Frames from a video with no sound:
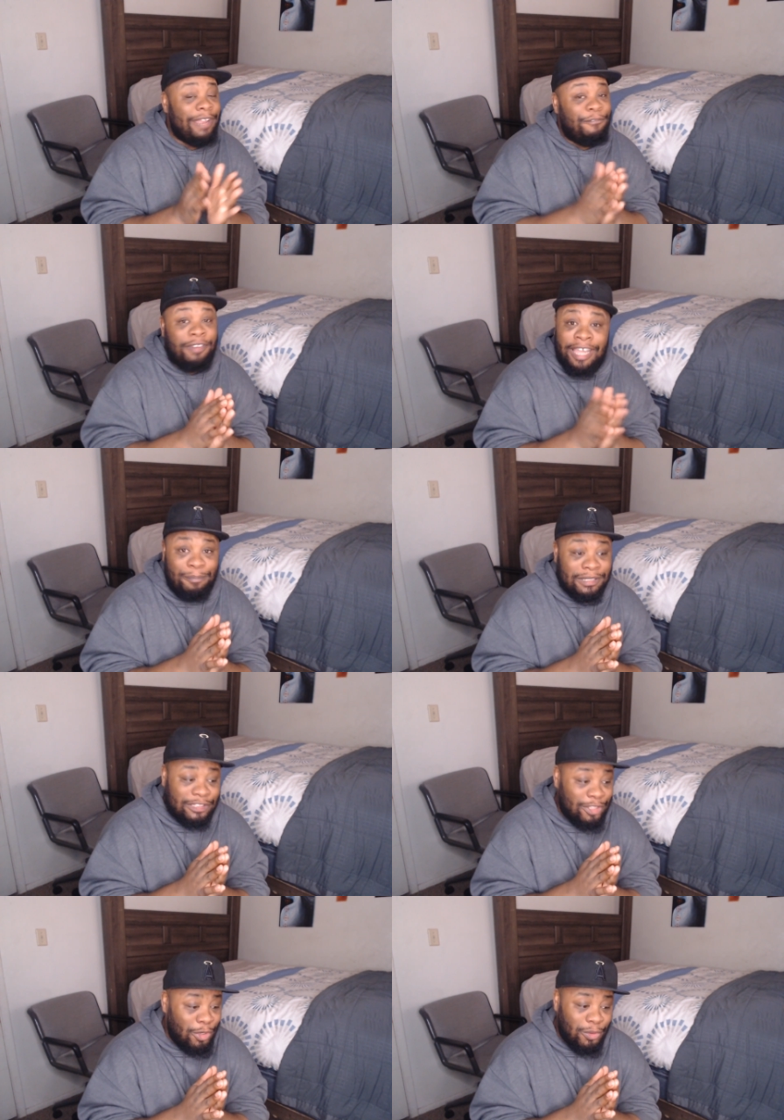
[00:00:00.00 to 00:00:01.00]
for the
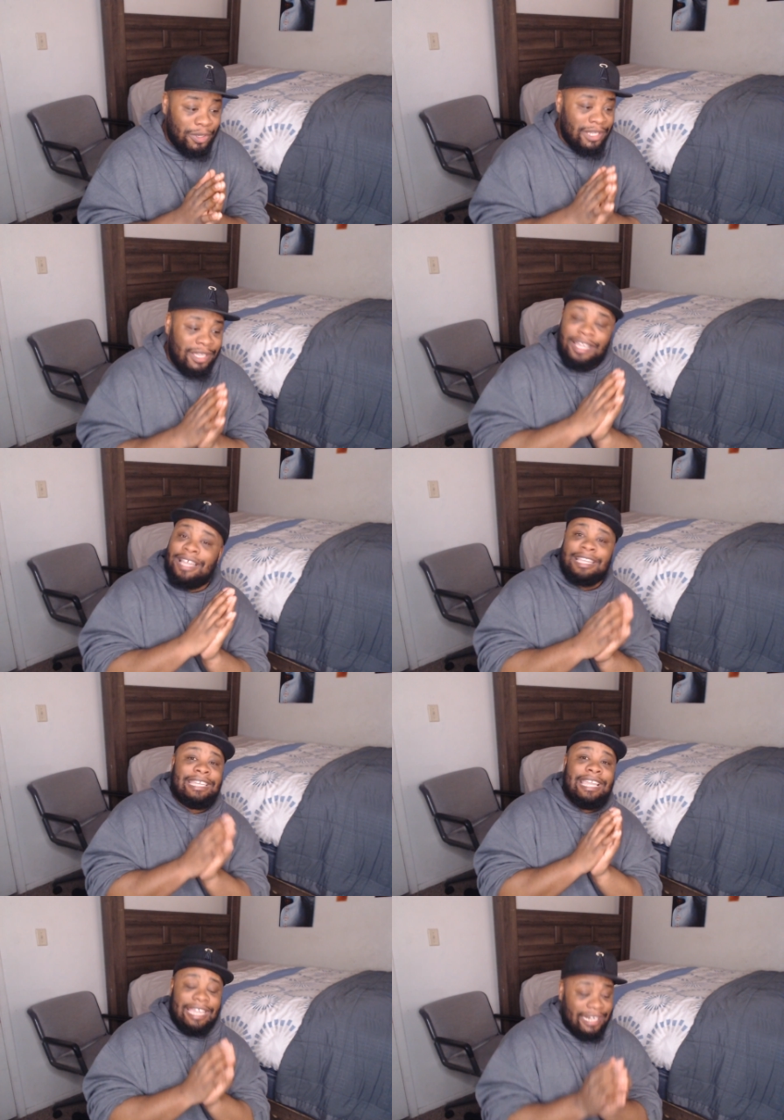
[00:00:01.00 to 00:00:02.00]
episode.
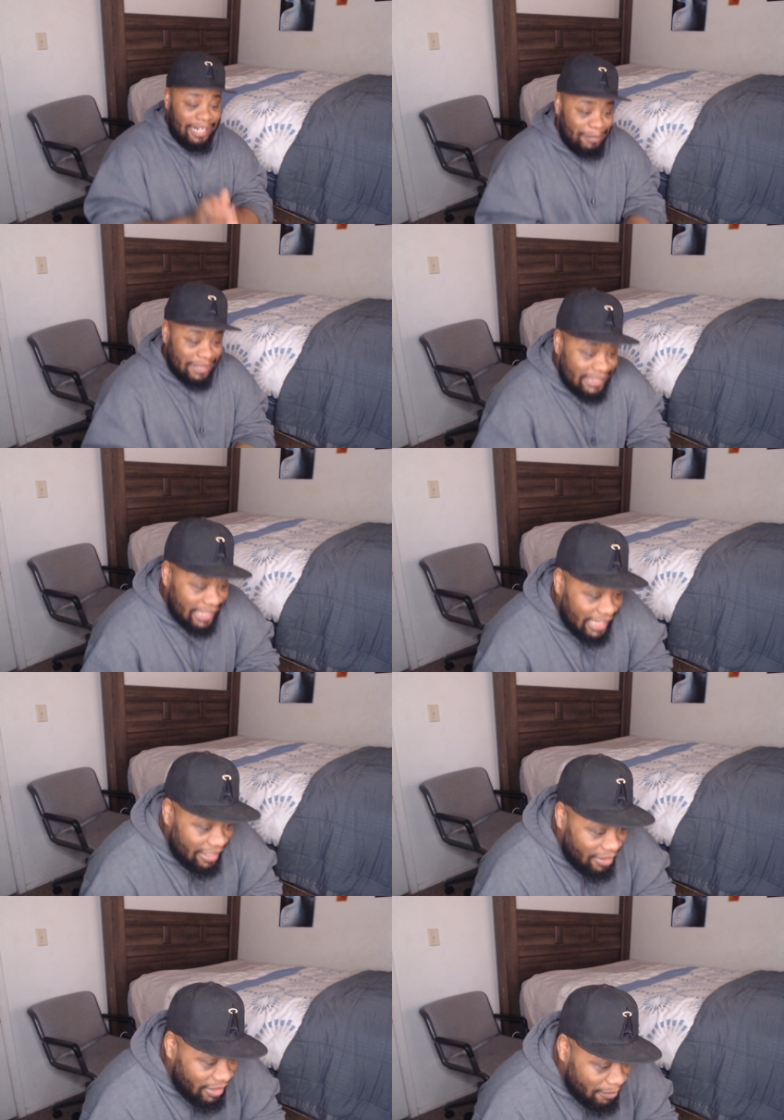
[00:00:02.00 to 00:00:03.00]
Again, let me see how
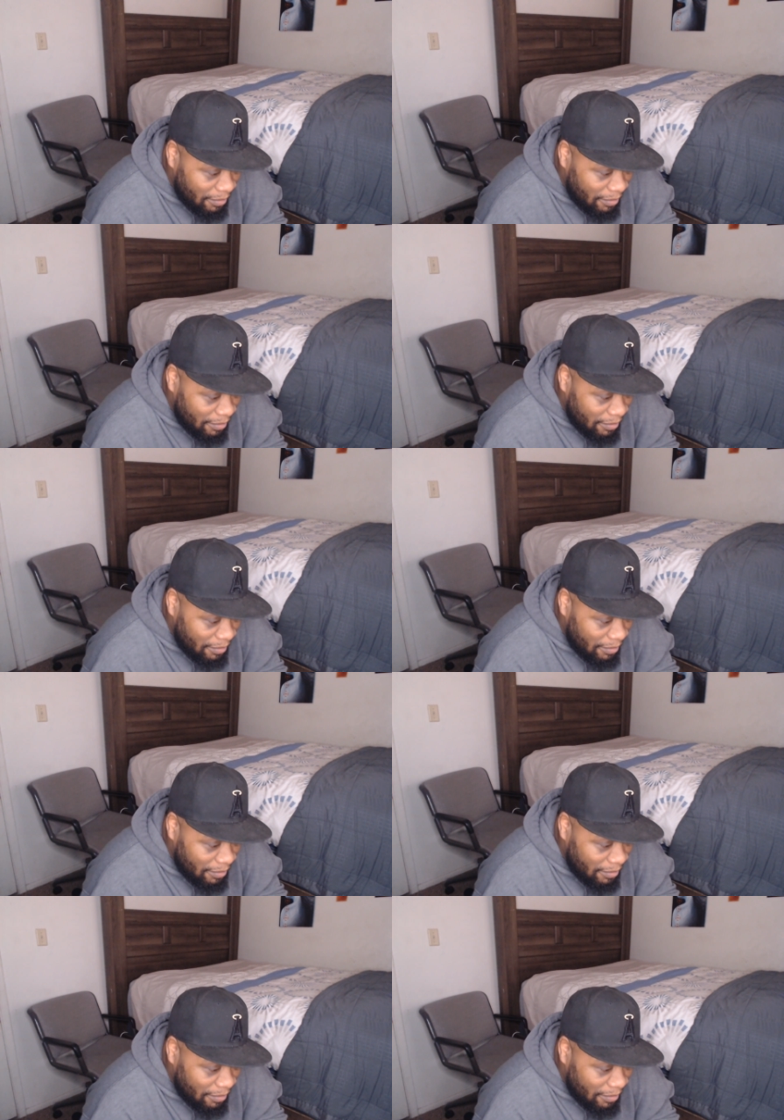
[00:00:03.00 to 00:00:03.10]
long I've been